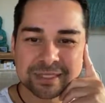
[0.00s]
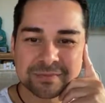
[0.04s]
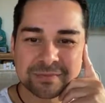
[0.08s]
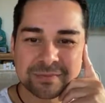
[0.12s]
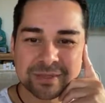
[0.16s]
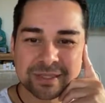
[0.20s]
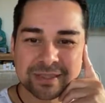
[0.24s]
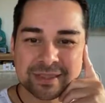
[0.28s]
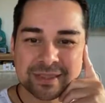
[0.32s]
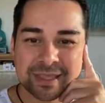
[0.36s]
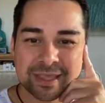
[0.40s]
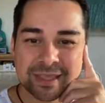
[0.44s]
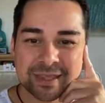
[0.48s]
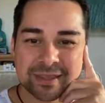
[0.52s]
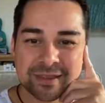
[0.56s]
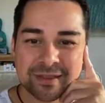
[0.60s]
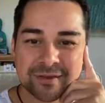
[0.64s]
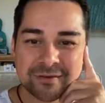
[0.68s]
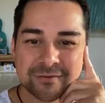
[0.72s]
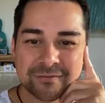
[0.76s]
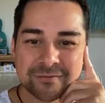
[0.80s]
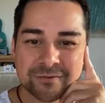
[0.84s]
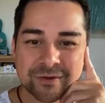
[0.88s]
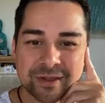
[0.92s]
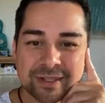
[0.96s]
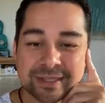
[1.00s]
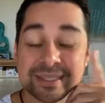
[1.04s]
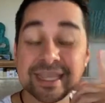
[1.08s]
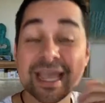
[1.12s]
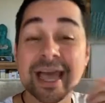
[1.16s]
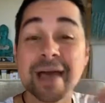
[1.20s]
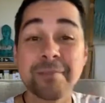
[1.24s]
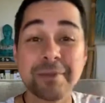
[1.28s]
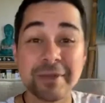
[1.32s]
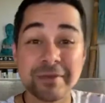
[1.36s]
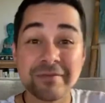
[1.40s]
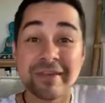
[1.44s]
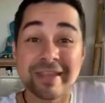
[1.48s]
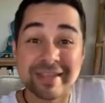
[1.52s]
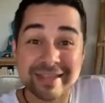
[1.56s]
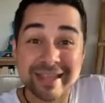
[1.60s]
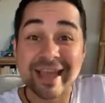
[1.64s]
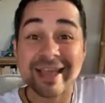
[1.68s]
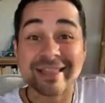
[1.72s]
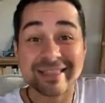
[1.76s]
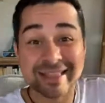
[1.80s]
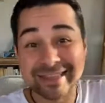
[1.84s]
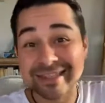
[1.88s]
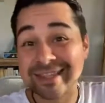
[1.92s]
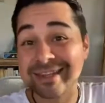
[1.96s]
Makes me think of Friends. Yeah,
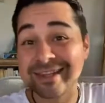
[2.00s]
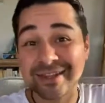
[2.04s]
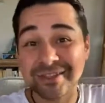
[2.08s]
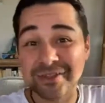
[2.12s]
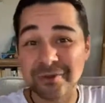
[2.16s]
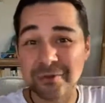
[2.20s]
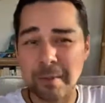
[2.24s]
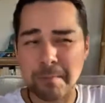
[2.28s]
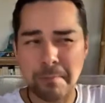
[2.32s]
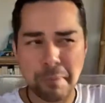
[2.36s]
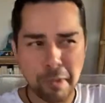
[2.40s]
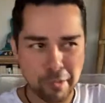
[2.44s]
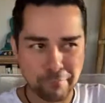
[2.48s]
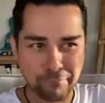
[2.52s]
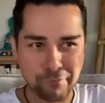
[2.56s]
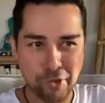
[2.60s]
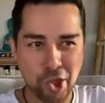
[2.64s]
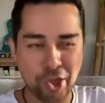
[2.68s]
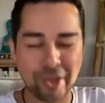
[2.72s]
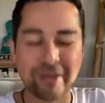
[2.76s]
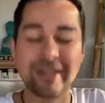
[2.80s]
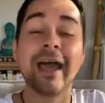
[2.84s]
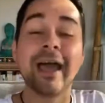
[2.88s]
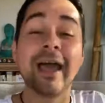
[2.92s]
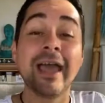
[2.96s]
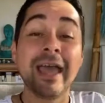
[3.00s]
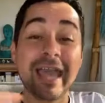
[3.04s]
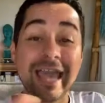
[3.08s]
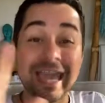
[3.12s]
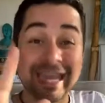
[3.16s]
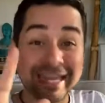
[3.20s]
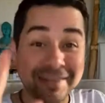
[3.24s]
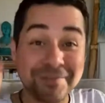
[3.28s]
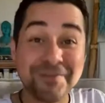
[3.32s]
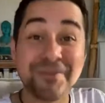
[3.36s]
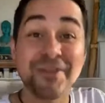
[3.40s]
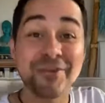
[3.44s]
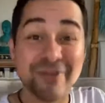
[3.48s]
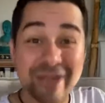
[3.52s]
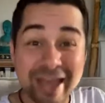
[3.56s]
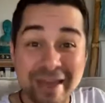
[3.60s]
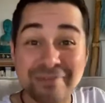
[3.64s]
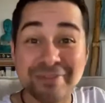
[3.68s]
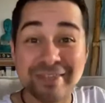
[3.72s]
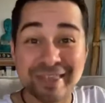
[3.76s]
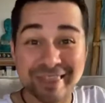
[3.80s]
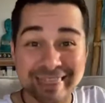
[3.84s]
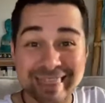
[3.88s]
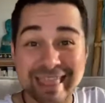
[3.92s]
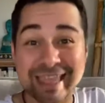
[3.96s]
pivot. Yeah, that's another way. Pivot. Yeah. And
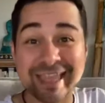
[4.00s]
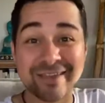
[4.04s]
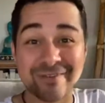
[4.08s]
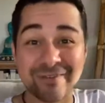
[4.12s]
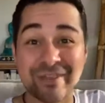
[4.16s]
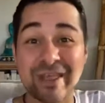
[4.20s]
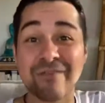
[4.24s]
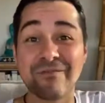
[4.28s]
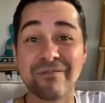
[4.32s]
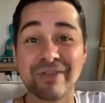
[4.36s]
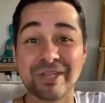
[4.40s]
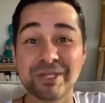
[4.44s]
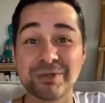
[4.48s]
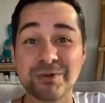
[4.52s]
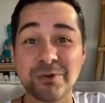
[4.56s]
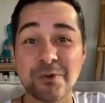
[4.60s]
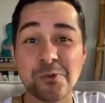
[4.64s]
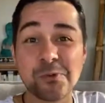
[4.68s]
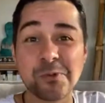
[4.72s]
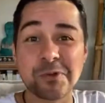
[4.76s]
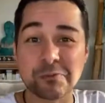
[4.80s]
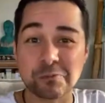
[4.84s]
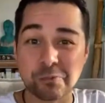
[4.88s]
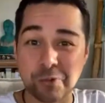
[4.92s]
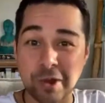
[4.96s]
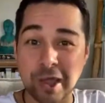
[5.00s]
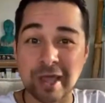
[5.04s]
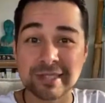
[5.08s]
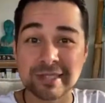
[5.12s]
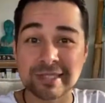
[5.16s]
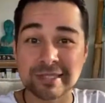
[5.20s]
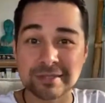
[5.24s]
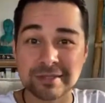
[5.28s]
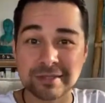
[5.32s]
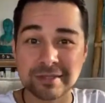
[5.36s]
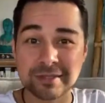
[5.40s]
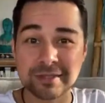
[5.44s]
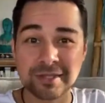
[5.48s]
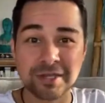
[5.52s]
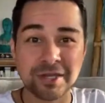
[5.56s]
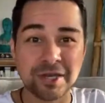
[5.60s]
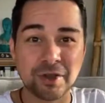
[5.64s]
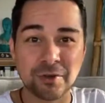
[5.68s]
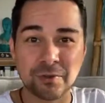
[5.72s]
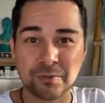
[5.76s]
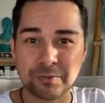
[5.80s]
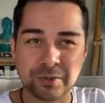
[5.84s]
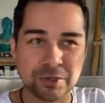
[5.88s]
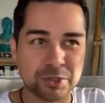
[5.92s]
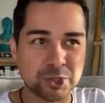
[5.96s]
if you have to think of that visual with Ross,
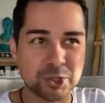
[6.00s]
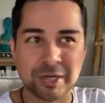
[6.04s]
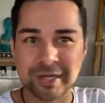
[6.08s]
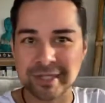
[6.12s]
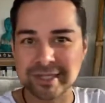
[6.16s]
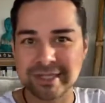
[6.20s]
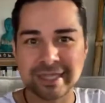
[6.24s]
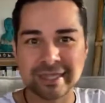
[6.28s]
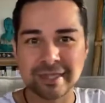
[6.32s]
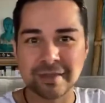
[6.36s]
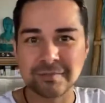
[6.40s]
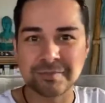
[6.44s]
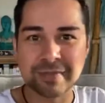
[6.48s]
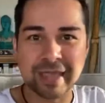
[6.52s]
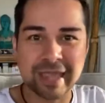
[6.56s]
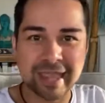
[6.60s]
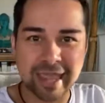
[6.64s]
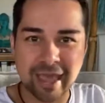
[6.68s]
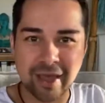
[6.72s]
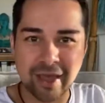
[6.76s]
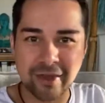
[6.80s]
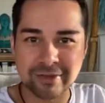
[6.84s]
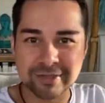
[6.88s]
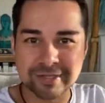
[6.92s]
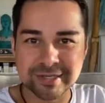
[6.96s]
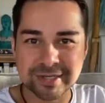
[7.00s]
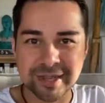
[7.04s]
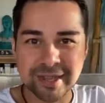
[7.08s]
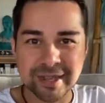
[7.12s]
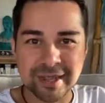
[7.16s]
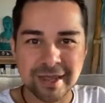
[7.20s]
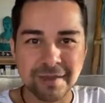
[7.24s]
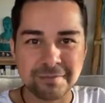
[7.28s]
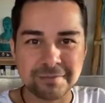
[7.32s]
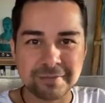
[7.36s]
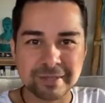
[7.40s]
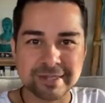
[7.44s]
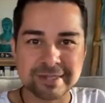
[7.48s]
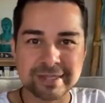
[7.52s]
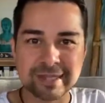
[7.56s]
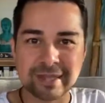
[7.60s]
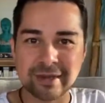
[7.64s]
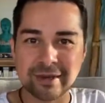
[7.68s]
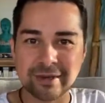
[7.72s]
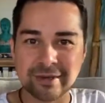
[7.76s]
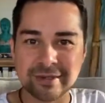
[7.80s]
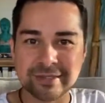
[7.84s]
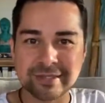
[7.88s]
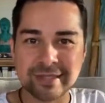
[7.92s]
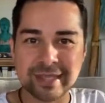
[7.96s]
they're trying to take up that couch up
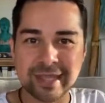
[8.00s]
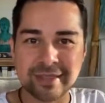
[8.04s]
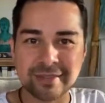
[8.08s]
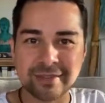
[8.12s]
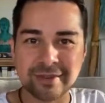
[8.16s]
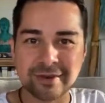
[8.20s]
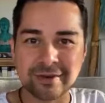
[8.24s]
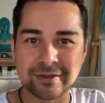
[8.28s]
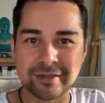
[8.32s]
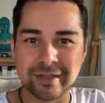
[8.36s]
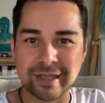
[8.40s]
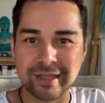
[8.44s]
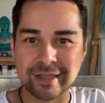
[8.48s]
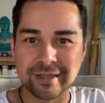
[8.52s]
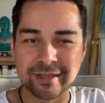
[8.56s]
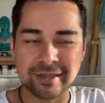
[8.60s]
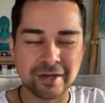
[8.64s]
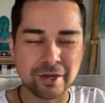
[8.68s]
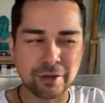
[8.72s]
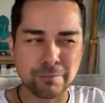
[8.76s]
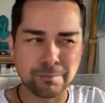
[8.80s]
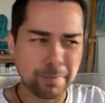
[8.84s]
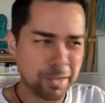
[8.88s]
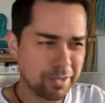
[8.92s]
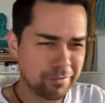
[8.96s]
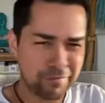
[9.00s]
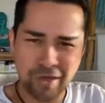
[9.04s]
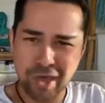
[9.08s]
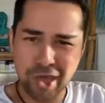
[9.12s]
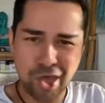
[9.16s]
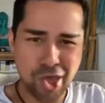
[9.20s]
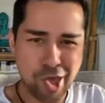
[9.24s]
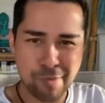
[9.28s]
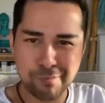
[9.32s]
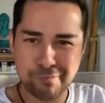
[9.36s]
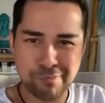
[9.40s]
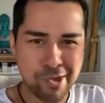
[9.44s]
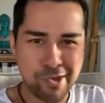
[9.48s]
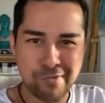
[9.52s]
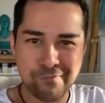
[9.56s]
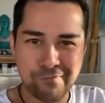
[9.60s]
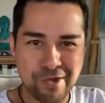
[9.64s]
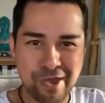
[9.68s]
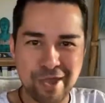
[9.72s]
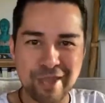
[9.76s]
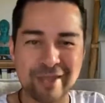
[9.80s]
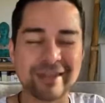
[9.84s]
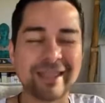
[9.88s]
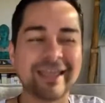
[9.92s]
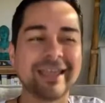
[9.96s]
the stairs and they're like,
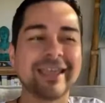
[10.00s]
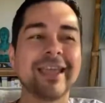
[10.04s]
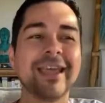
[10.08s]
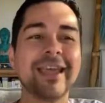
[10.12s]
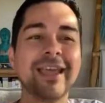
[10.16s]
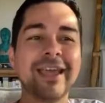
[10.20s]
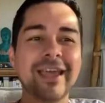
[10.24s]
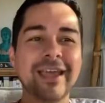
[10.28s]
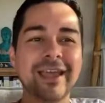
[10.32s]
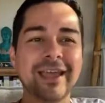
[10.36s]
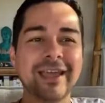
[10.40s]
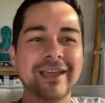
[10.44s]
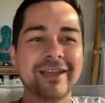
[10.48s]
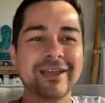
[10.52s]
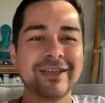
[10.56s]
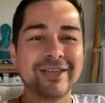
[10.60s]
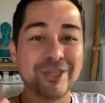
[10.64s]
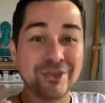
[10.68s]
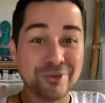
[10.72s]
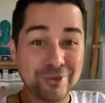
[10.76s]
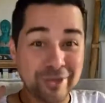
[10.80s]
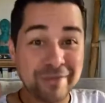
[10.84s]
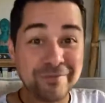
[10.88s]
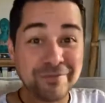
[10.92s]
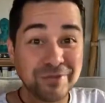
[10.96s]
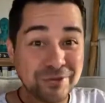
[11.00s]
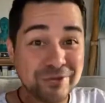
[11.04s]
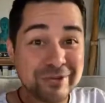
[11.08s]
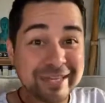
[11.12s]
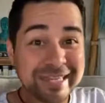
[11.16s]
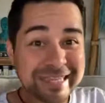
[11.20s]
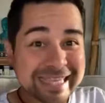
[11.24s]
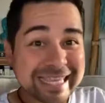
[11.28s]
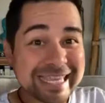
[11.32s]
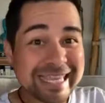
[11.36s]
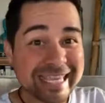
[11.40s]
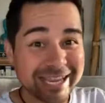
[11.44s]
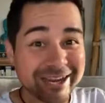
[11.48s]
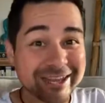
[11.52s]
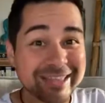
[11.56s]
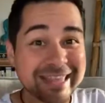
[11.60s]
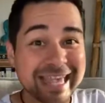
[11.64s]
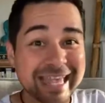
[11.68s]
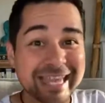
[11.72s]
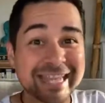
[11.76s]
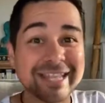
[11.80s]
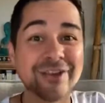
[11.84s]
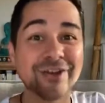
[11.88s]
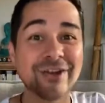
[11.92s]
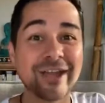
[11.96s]
pivot. Like, if you need to
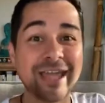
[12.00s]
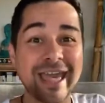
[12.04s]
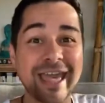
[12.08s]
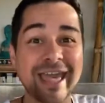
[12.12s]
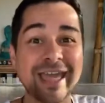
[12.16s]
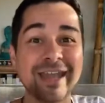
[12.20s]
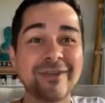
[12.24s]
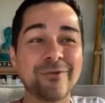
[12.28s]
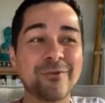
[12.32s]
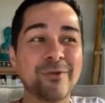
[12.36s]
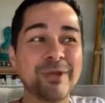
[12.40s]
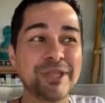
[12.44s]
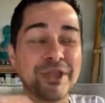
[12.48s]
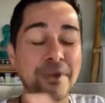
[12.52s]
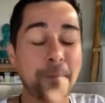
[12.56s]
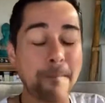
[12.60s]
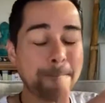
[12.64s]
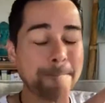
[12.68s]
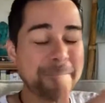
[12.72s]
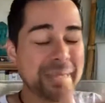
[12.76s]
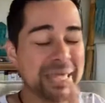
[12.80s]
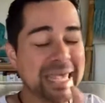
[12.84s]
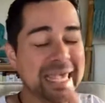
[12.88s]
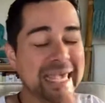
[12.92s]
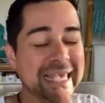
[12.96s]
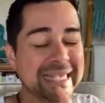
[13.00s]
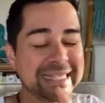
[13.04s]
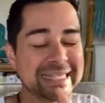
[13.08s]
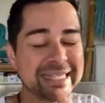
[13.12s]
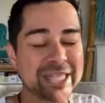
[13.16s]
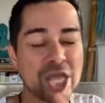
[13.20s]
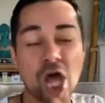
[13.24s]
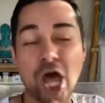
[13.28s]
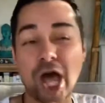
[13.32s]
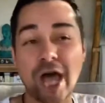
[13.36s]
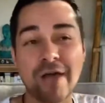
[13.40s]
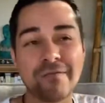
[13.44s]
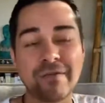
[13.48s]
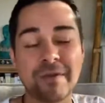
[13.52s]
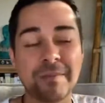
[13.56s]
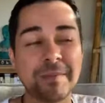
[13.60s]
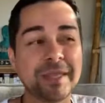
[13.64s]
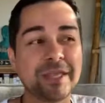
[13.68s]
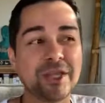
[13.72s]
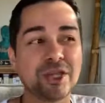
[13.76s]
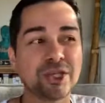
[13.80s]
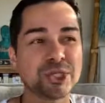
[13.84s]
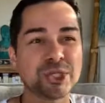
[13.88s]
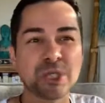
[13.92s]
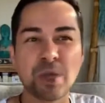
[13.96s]
hear that in your head when you're pissed
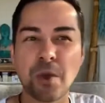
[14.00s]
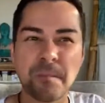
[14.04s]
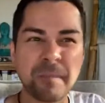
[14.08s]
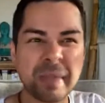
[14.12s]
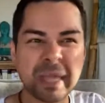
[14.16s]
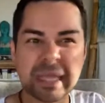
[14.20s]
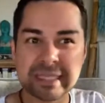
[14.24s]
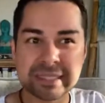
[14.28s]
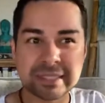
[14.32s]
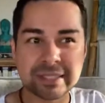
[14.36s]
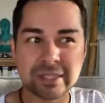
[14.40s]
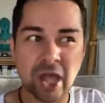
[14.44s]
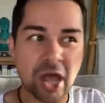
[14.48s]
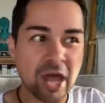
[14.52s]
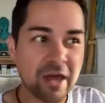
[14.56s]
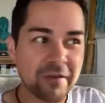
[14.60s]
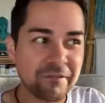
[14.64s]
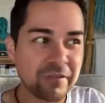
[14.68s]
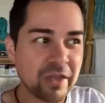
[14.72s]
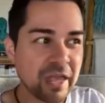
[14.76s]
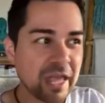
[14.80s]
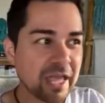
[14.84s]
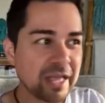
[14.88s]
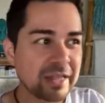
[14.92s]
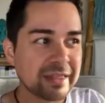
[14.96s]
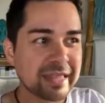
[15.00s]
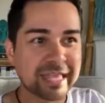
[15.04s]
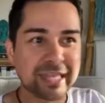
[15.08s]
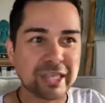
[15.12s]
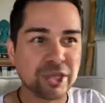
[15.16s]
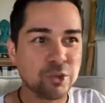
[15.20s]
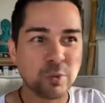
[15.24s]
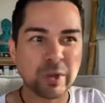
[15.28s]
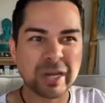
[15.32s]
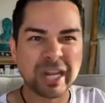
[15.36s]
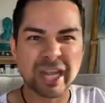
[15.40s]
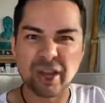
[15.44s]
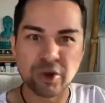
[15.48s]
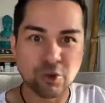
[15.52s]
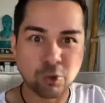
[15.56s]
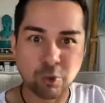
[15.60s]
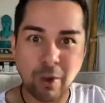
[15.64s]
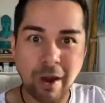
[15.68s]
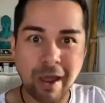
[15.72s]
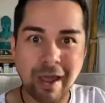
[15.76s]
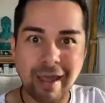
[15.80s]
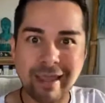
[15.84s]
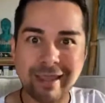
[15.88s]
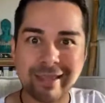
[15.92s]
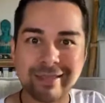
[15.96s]
off, I mean, you're so pissed off, like you want
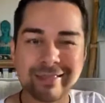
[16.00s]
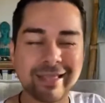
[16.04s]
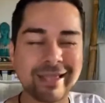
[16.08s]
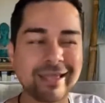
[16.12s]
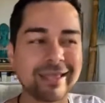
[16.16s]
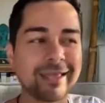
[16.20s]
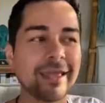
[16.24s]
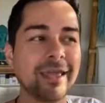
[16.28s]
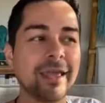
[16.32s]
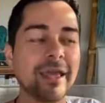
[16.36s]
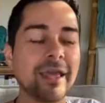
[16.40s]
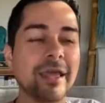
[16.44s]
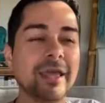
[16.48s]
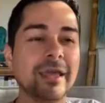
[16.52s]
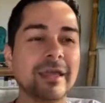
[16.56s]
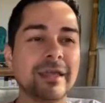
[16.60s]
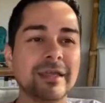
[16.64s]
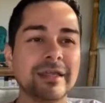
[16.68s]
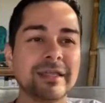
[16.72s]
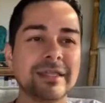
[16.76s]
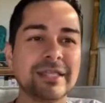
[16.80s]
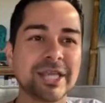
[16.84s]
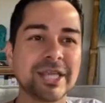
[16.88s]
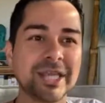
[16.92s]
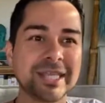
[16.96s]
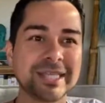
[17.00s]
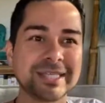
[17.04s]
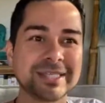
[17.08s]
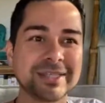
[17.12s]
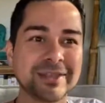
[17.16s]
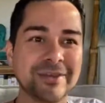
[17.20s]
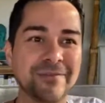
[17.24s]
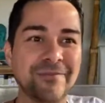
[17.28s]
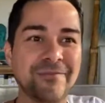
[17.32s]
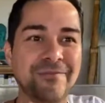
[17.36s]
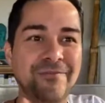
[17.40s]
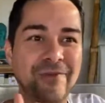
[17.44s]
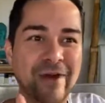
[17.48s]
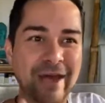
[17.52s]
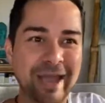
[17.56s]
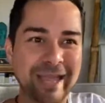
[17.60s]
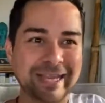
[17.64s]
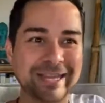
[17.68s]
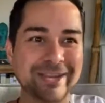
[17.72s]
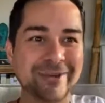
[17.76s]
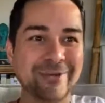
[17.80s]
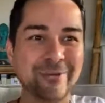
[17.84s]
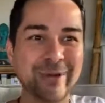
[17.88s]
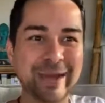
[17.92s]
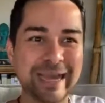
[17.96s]
to cry, like just
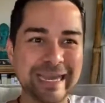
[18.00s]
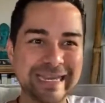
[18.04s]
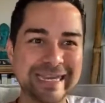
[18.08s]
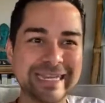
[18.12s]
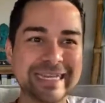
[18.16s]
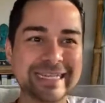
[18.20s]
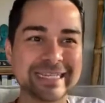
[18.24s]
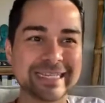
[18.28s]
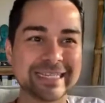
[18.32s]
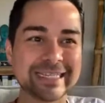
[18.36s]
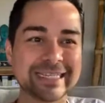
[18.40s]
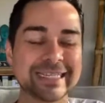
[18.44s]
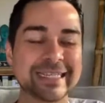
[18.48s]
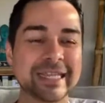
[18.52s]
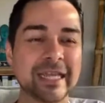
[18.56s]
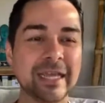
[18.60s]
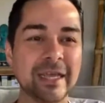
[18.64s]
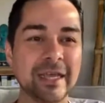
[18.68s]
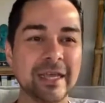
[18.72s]
find a way to